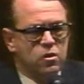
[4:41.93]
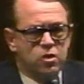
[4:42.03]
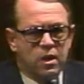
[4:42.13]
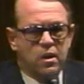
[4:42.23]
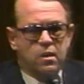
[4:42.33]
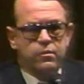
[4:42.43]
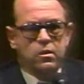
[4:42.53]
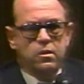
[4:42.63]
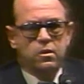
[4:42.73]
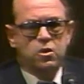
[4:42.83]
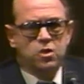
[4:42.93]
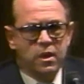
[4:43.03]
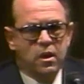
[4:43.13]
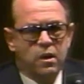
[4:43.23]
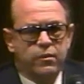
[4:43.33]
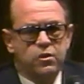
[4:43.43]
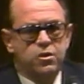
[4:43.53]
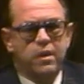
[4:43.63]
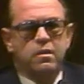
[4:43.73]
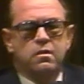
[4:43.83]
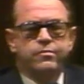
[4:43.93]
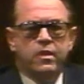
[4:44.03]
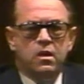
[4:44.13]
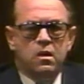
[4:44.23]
inside of the cell of a jail.